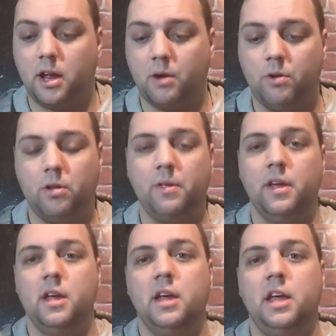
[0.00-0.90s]
I will,
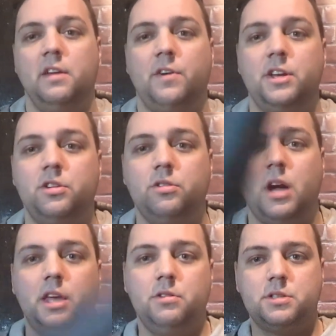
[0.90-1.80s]
and if I do,
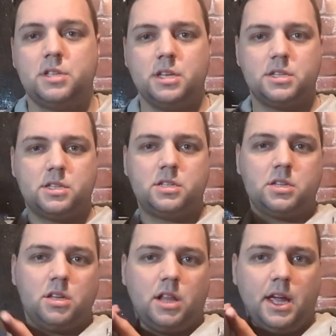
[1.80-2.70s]
I use this
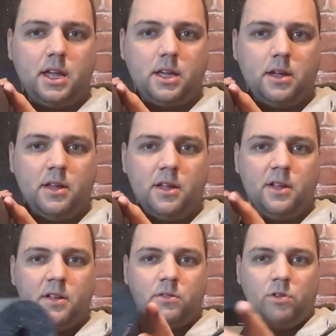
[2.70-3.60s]
like
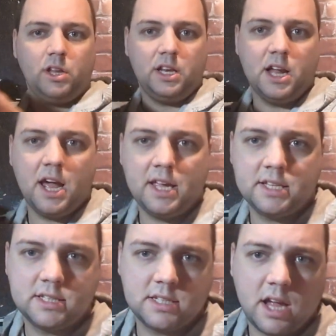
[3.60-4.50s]
really
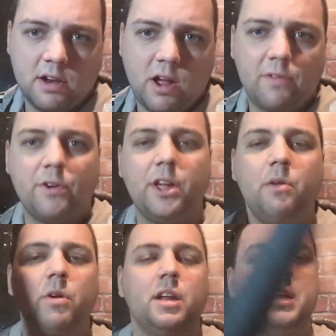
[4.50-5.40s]
nice. I forget
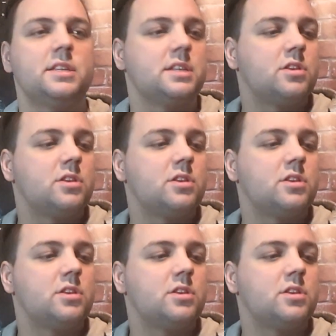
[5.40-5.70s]
what it is.